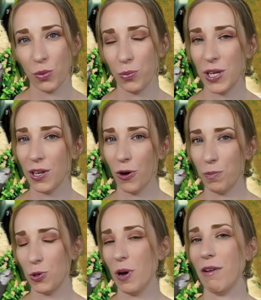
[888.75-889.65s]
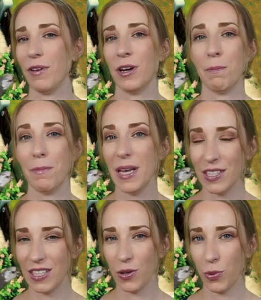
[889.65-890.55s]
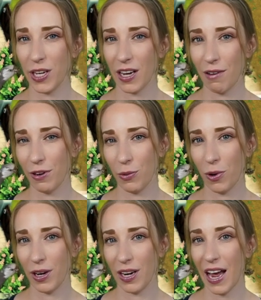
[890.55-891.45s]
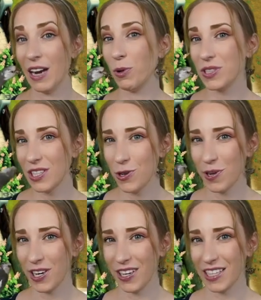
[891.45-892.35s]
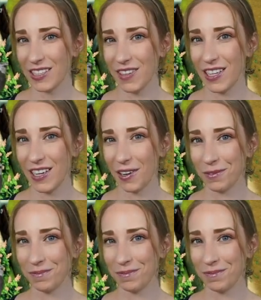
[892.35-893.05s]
We hope you have an amazing week, everyone, and we'll see you in our next video.